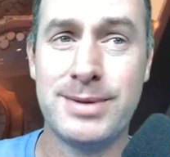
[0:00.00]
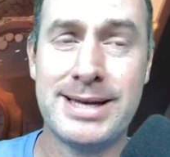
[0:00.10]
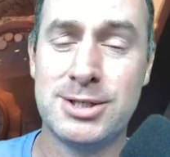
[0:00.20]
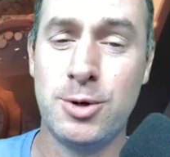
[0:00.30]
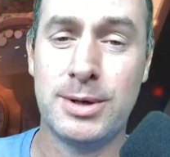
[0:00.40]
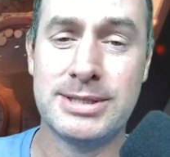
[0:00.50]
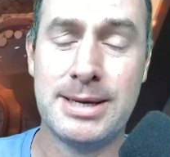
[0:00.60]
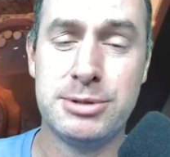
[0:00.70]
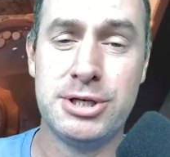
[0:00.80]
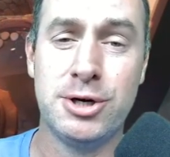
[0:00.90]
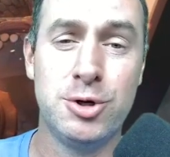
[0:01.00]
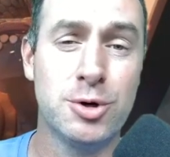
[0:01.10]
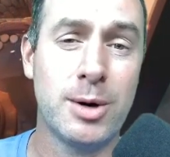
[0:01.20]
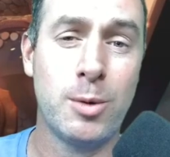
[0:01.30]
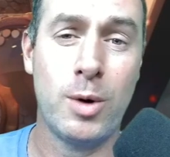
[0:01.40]
So that's no exception here.
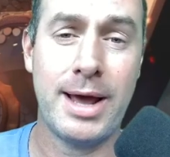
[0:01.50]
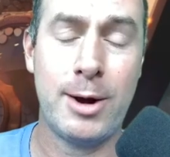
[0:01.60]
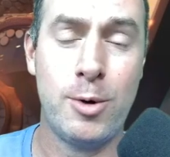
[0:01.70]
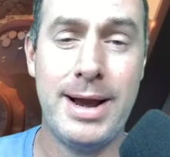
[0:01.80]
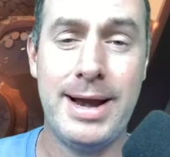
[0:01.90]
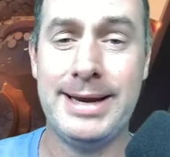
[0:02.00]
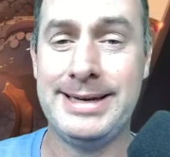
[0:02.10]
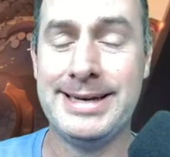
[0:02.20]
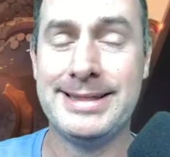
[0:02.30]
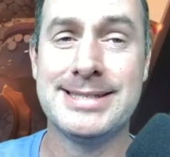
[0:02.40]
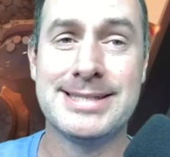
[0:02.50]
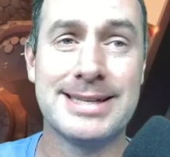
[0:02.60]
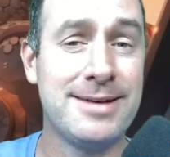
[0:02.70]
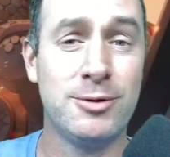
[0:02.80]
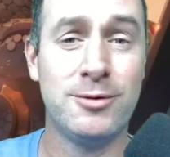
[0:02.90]
You're going to want to go ahead and get this
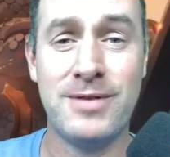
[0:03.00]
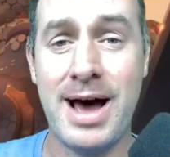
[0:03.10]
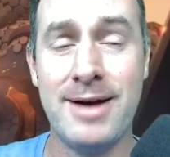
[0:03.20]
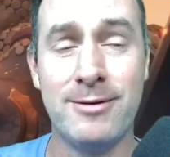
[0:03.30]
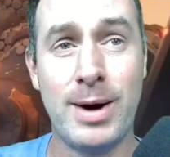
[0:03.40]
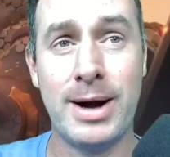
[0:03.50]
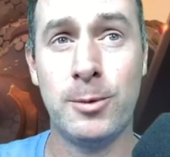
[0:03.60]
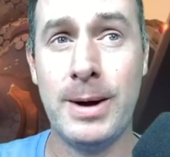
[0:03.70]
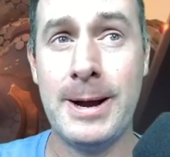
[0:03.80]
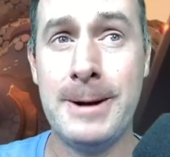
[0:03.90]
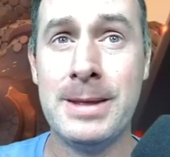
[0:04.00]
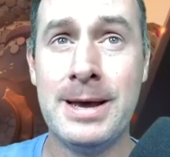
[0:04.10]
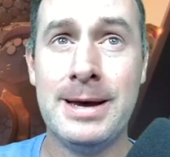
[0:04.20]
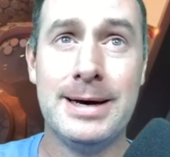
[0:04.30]
to level 5 right away.